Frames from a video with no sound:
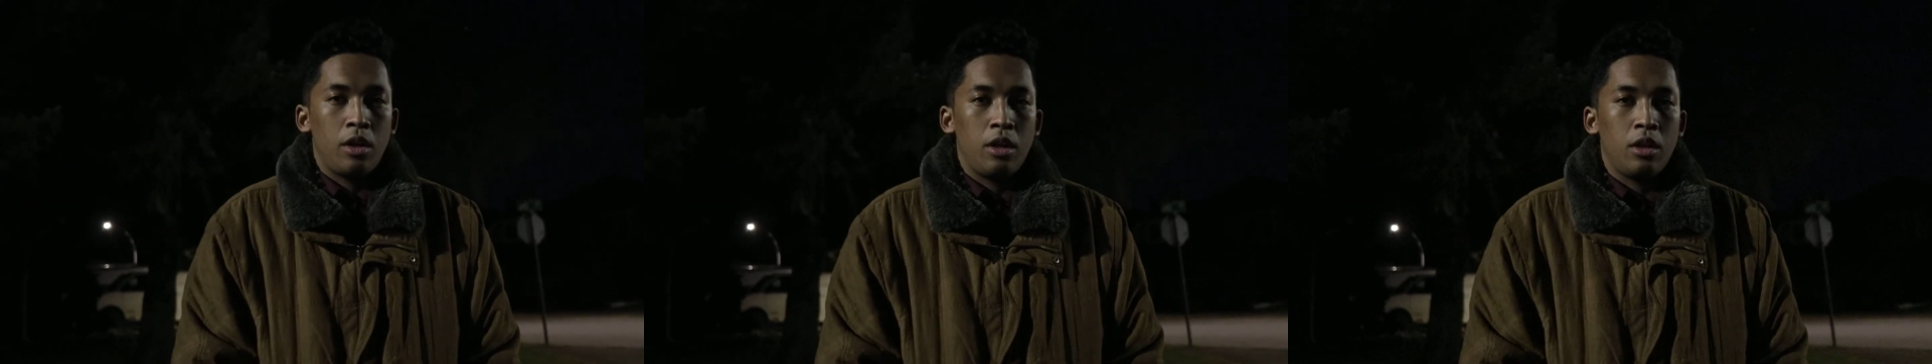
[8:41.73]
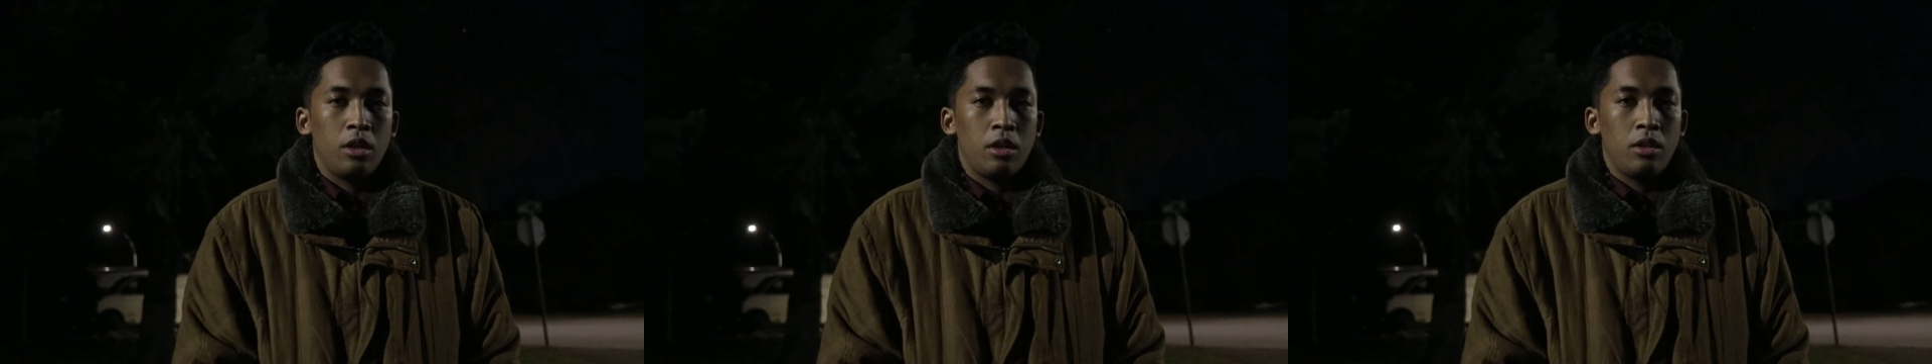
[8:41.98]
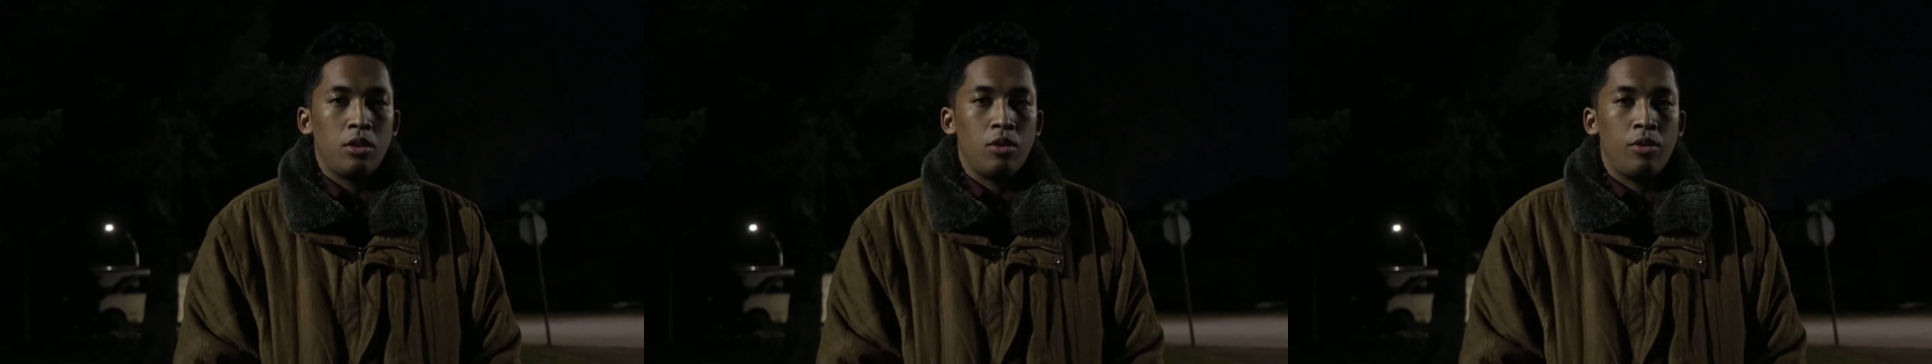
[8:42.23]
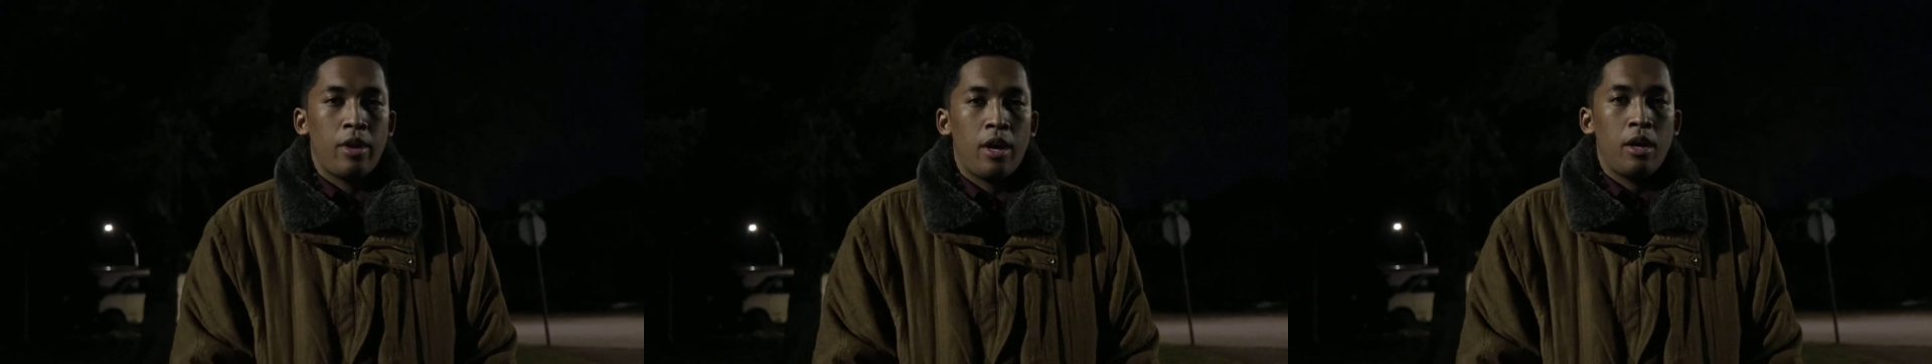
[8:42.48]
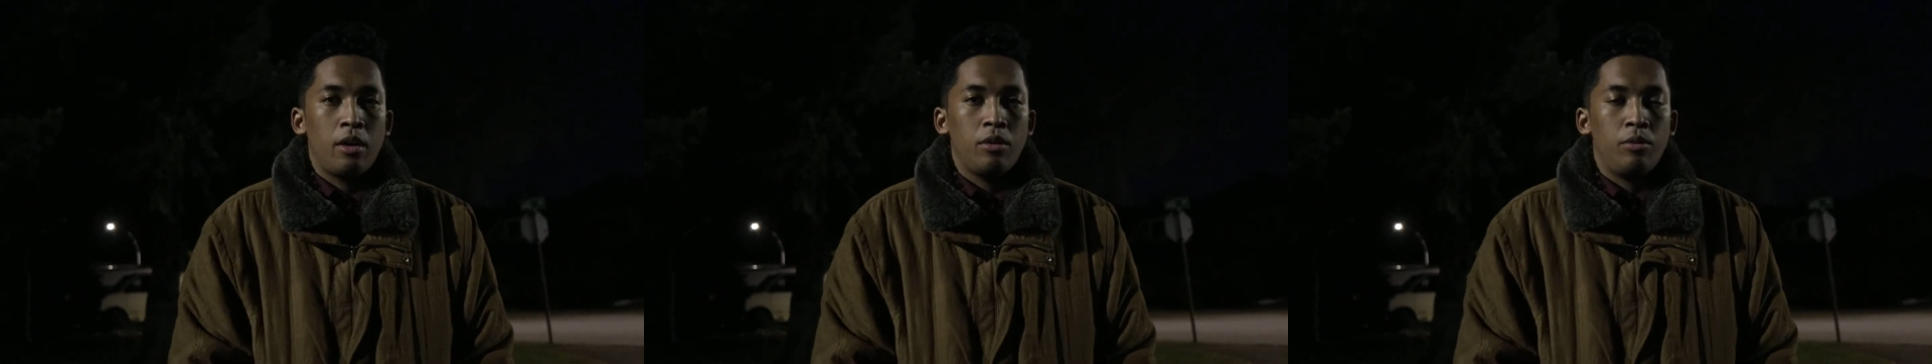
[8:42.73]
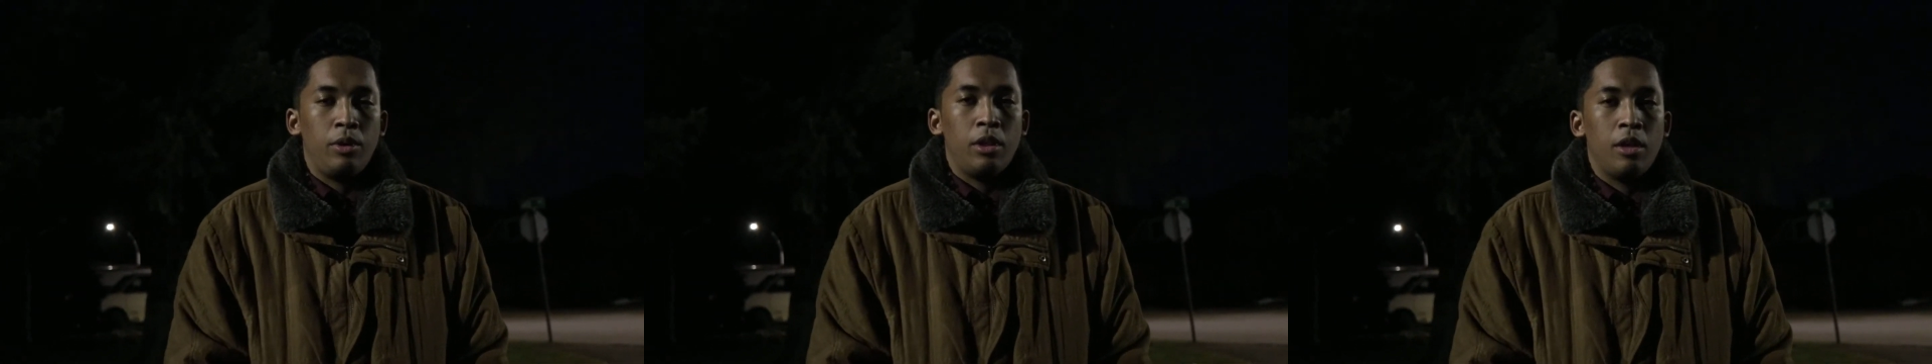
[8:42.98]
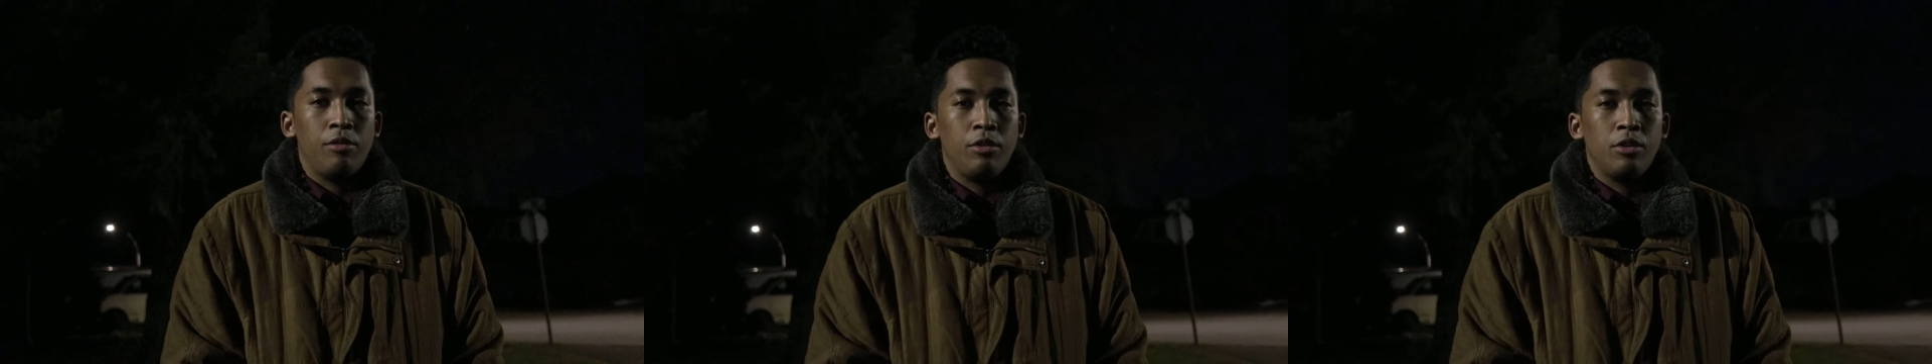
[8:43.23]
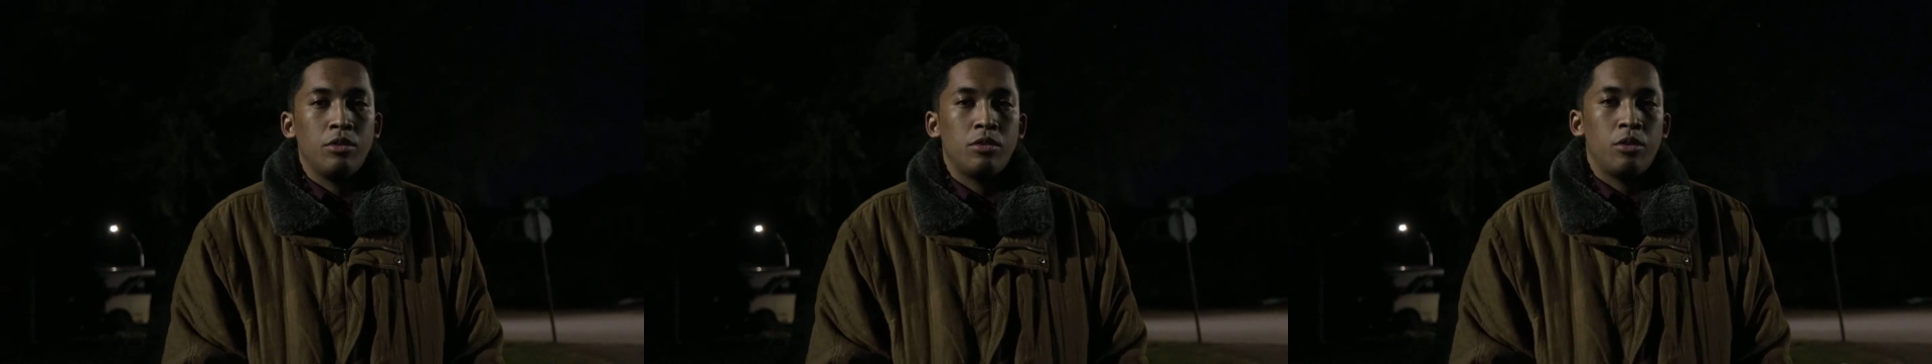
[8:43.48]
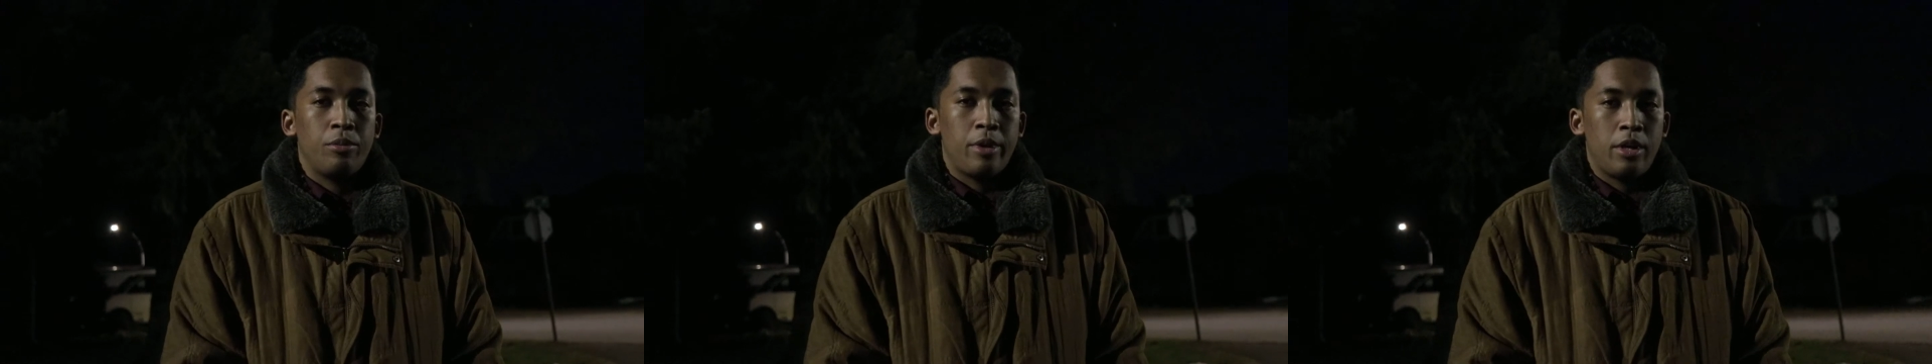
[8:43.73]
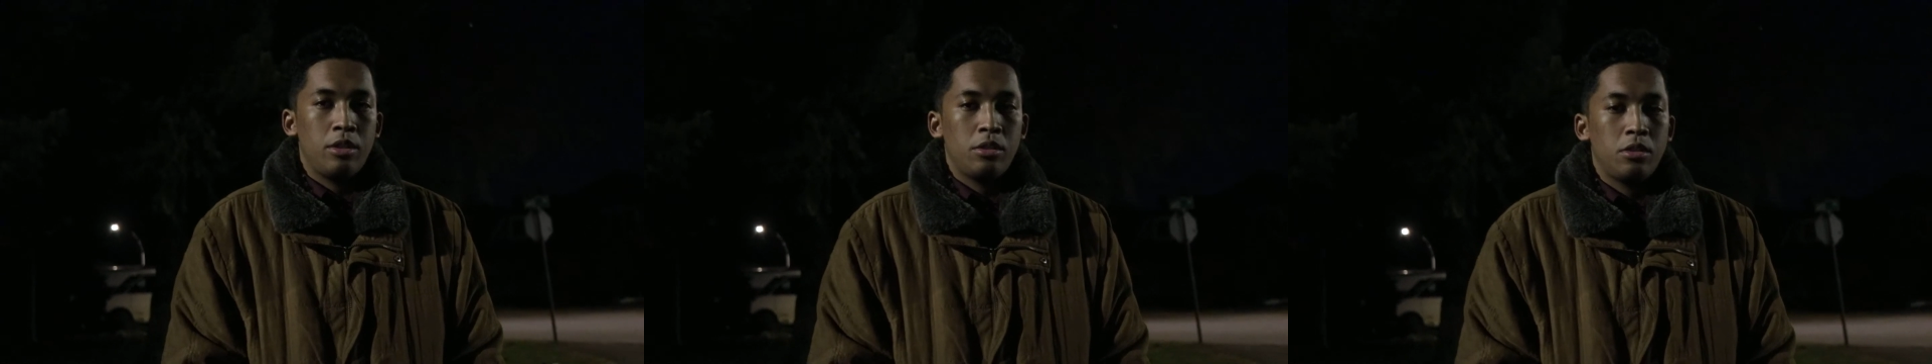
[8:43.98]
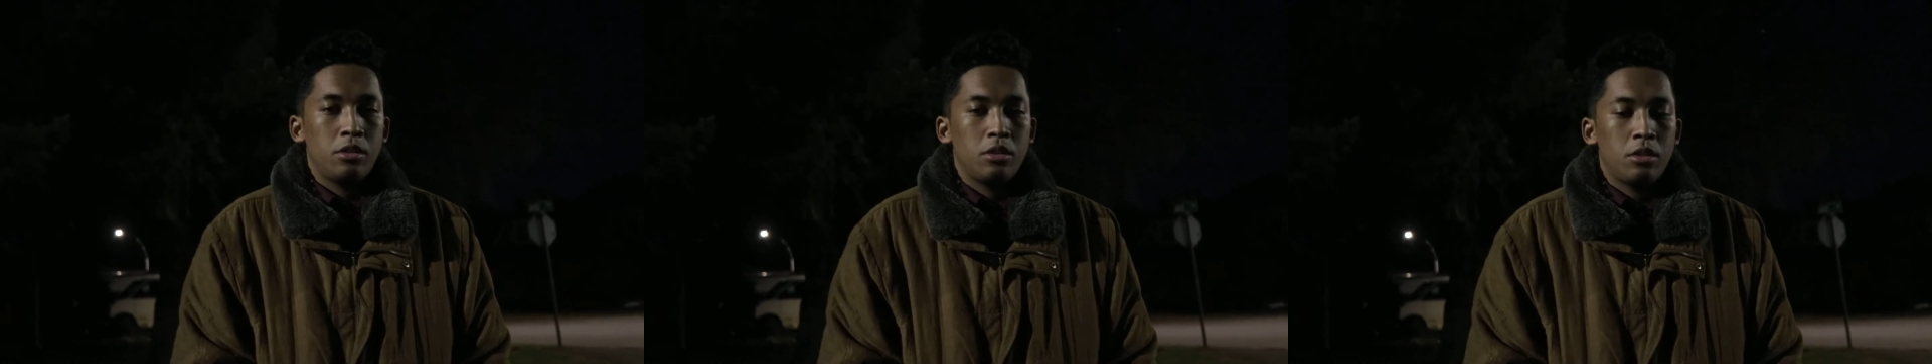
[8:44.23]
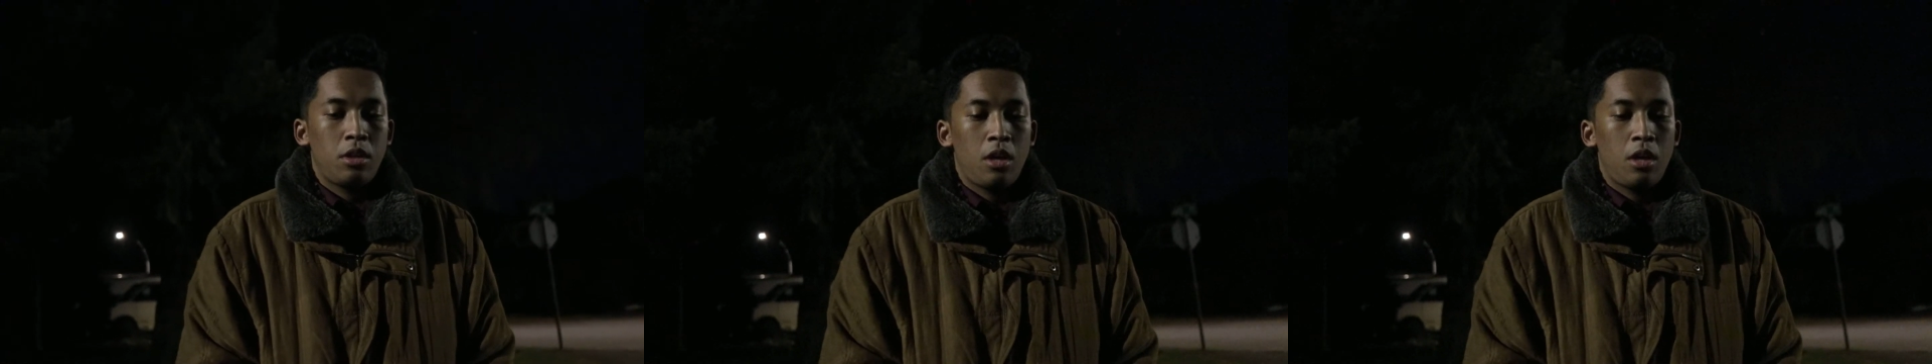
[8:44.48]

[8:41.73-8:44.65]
and know that we love you so much.